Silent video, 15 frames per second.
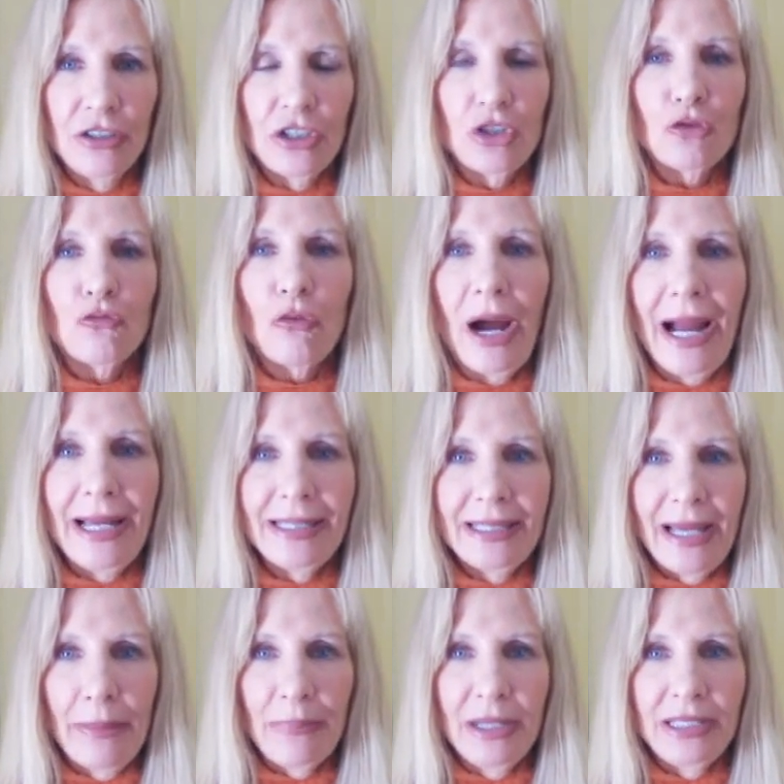to
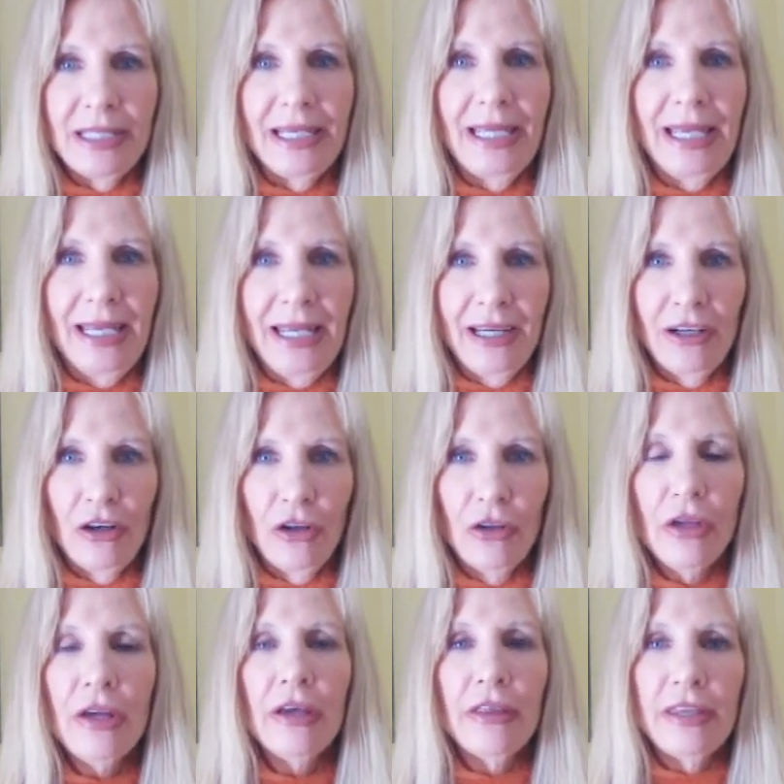rise up and to
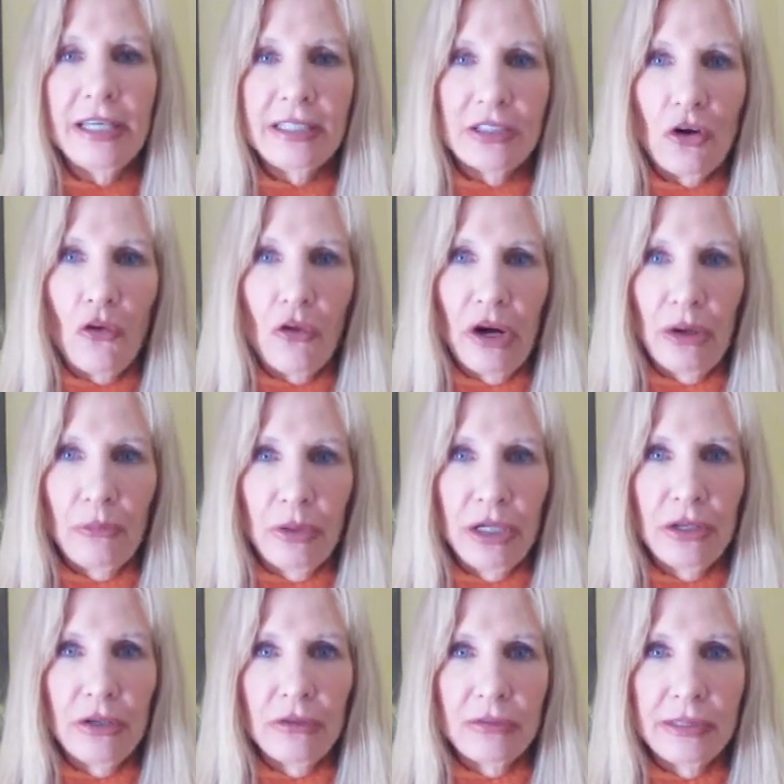heal these core
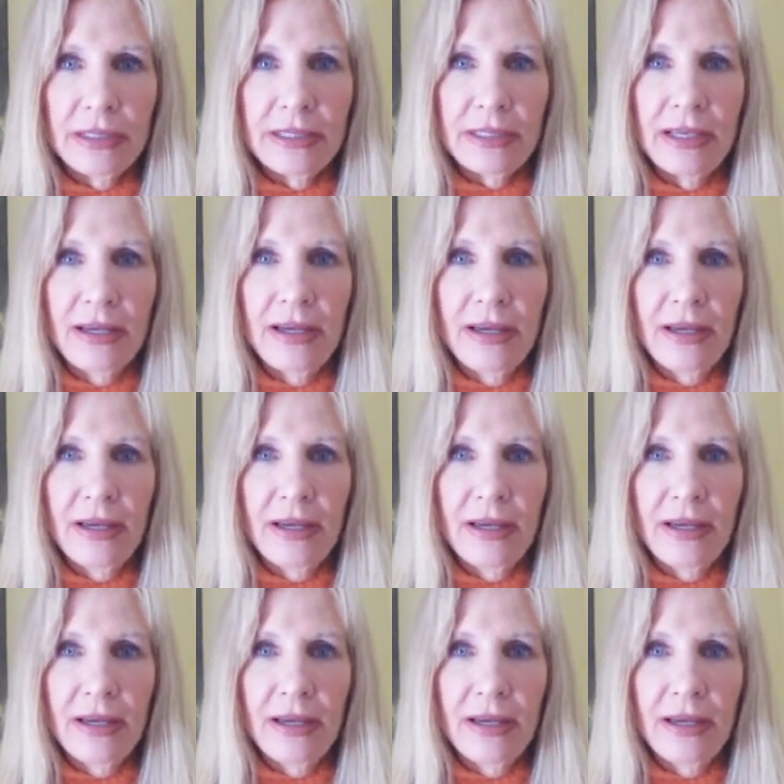wounds